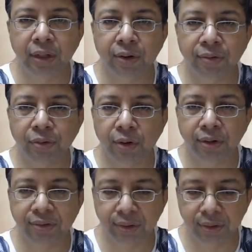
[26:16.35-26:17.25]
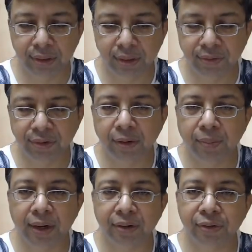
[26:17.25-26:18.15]
A lot of thoughts on different
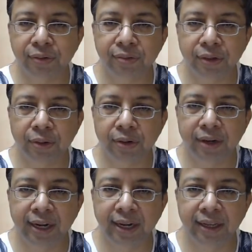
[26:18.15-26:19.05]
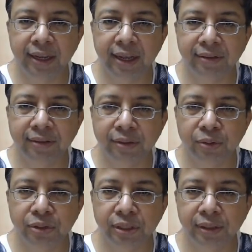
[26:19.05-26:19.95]
parts of trading and
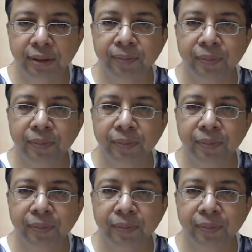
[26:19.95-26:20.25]
execution,